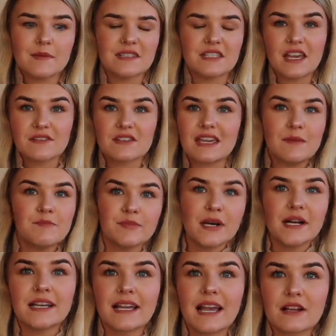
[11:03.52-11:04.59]
bins you have to keep
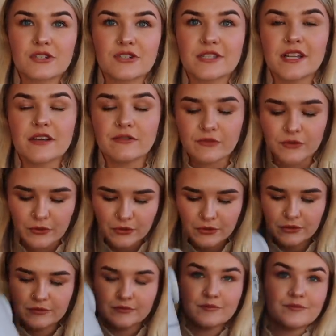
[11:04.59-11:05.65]
buying extra stuff
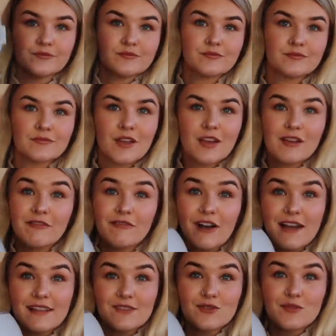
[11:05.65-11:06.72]
for.
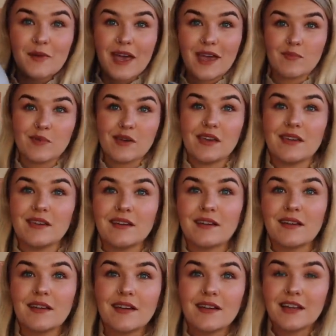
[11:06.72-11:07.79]
Vital Baby
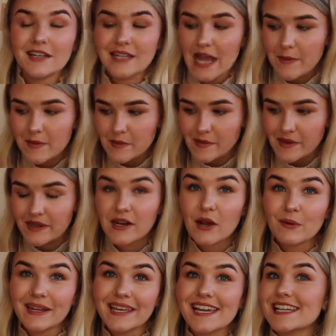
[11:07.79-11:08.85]
nappy bin.
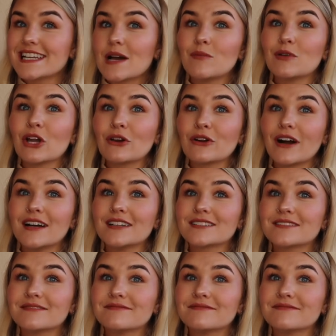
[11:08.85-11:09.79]
I'll link it down below, guys.